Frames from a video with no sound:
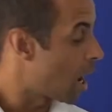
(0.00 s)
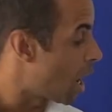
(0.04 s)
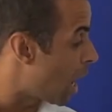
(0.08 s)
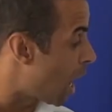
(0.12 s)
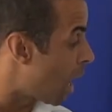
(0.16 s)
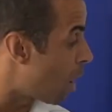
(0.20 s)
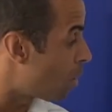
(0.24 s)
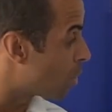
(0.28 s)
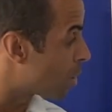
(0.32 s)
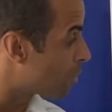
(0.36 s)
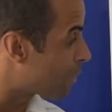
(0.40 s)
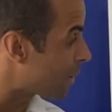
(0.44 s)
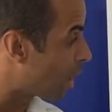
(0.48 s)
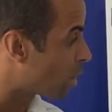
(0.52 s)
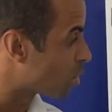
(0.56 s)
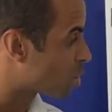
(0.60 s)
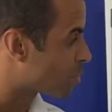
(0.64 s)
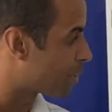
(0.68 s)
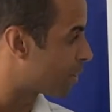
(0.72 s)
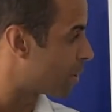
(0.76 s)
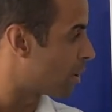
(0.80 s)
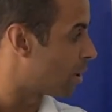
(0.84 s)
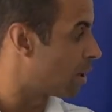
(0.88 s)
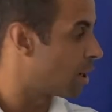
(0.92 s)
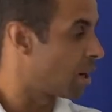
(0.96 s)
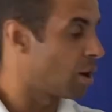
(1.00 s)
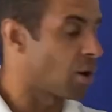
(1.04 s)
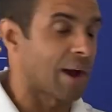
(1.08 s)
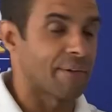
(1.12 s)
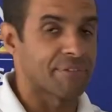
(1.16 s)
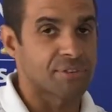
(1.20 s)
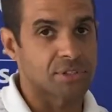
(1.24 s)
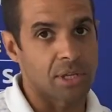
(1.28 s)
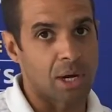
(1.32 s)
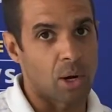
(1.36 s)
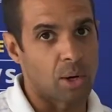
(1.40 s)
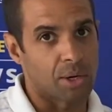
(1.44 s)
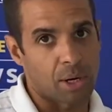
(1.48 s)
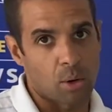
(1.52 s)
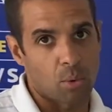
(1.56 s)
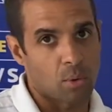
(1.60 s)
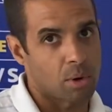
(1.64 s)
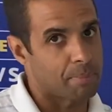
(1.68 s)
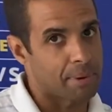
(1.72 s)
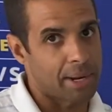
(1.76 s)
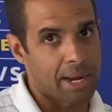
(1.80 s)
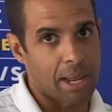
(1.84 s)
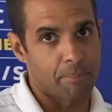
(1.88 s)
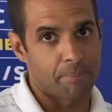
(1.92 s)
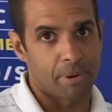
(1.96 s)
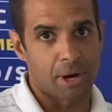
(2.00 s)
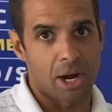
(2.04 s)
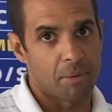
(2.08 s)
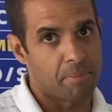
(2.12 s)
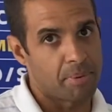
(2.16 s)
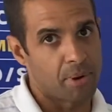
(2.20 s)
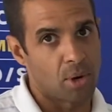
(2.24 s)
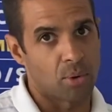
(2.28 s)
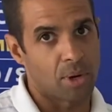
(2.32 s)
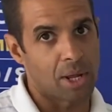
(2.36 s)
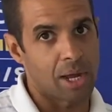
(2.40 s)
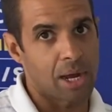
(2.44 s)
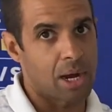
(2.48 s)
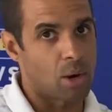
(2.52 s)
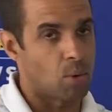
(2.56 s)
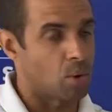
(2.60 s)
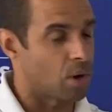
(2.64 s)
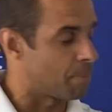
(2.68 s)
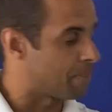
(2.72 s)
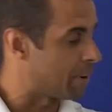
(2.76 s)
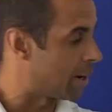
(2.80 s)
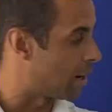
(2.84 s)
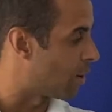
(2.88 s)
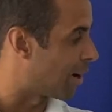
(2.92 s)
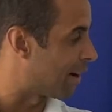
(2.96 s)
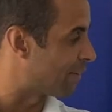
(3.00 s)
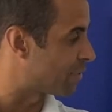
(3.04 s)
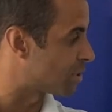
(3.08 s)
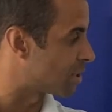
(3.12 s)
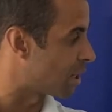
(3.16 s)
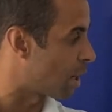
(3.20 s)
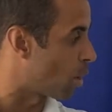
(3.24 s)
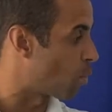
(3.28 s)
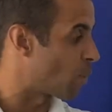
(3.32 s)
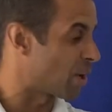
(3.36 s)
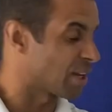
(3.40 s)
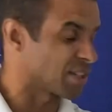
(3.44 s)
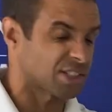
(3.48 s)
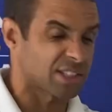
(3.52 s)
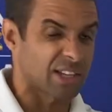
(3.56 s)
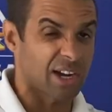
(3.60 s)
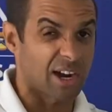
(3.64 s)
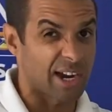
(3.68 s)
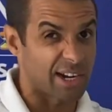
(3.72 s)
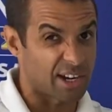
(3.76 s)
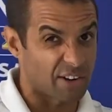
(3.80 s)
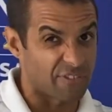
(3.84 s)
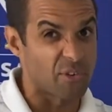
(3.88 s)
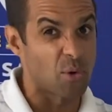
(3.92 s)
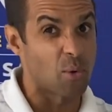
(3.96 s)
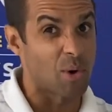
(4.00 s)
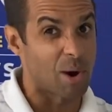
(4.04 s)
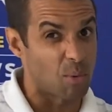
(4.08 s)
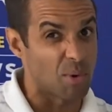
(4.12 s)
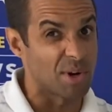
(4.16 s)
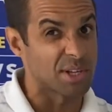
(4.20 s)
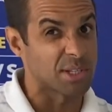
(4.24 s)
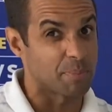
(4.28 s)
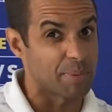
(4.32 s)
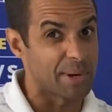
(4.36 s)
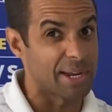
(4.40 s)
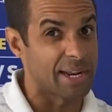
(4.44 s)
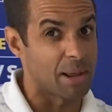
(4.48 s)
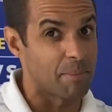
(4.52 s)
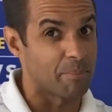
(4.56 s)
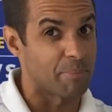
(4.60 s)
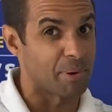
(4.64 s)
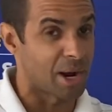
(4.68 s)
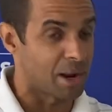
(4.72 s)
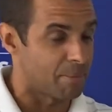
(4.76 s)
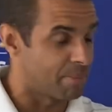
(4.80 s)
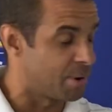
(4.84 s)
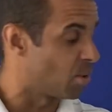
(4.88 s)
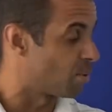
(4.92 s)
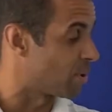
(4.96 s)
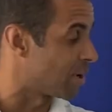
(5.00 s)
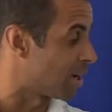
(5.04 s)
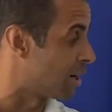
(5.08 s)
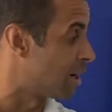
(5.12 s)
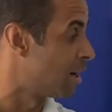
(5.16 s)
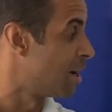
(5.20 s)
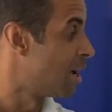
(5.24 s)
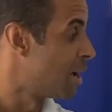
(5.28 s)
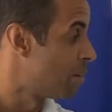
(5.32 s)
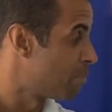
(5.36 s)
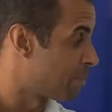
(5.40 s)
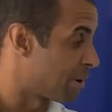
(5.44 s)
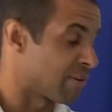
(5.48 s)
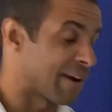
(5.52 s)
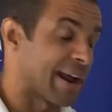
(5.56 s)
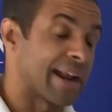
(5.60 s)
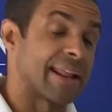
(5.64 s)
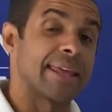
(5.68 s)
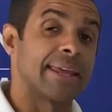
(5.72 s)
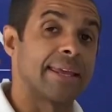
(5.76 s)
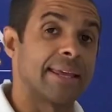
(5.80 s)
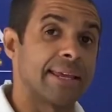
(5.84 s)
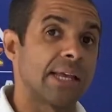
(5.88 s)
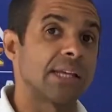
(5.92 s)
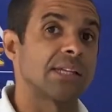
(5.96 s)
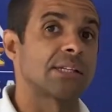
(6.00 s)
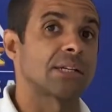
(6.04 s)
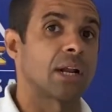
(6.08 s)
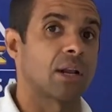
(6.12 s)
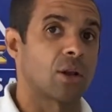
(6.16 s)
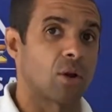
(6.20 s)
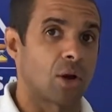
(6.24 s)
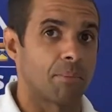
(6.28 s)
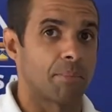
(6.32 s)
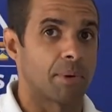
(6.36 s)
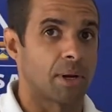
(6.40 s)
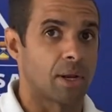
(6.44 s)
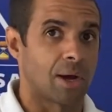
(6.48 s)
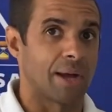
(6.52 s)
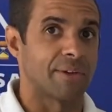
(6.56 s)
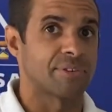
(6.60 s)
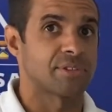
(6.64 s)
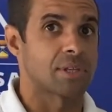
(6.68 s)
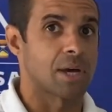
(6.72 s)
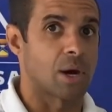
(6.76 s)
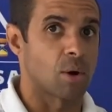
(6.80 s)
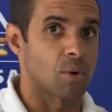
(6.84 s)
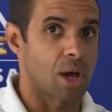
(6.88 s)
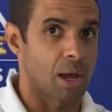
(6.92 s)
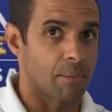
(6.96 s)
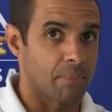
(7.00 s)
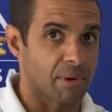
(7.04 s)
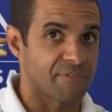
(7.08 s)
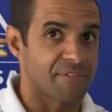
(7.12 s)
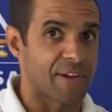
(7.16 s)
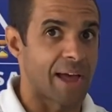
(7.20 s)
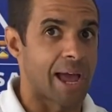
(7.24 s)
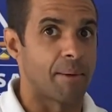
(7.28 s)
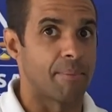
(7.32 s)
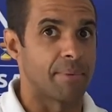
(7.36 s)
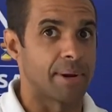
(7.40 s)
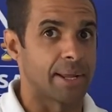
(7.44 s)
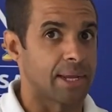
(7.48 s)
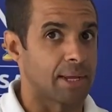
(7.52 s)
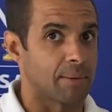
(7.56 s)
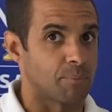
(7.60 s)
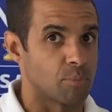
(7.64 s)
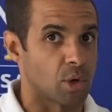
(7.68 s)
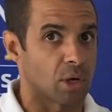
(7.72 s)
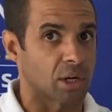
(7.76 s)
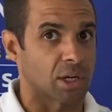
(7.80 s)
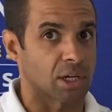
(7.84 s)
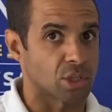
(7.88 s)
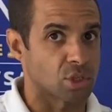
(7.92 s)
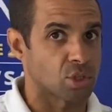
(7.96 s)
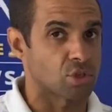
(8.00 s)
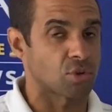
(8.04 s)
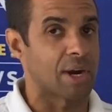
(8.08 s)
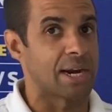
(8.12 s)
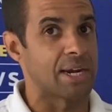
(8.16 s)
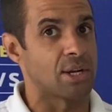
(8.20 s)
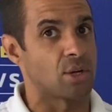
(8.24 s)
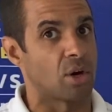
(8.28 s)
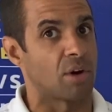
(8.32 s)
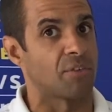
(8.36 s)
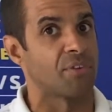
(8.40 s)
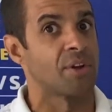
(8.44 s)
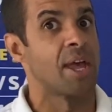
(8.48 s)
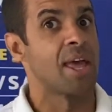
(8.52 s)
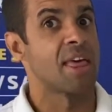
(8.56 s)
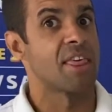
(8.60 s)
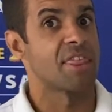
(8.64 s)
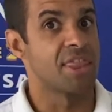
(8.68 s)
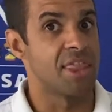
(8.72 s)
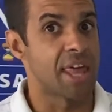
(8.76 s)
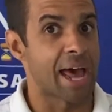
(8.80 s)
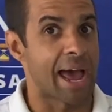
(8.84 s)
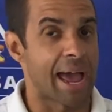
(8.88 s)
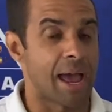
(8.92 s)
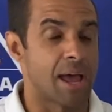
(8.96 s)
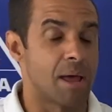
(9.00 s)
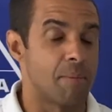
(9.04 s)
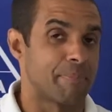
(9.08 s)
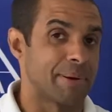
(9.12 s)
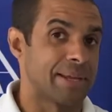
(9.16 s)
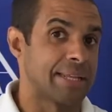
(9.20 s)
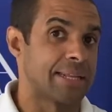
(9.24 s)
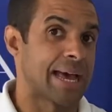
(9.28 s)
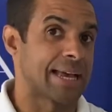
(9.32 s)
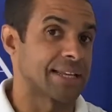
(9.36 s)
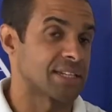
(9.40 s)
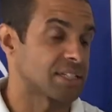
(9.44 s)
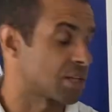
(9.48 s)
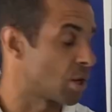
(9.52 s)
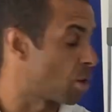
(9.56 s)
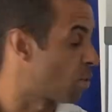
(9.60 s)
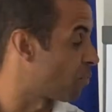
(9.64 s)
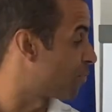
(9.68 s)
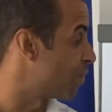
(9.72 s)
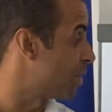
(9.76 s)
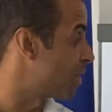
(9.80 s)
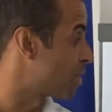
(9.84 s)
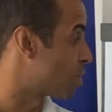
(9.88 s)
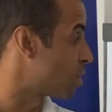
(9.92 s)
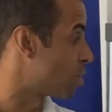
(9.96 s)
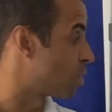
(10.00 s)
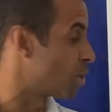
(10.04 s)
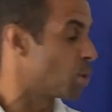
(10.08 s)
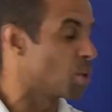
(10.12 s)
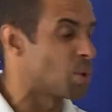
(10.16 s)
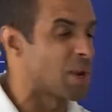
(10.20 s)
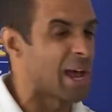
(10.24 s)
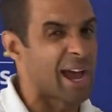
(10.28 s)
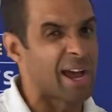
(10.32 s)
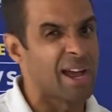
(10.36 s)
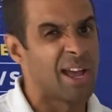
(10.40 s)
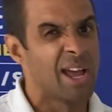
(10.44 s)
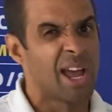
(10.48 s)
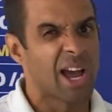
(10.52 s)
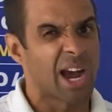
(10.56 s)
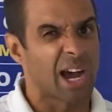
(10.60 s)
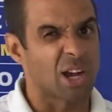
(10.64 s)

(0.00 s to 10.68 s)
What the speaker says: I want to be entrepreneur lifestyle. I don't want to be an empire builder. I want to be lifestyle. When I started, I thought I wanted to be an empire builder, but the reality is I like my lifestyle, I like my family. I'm not going to trade off that and be that selfish to do that.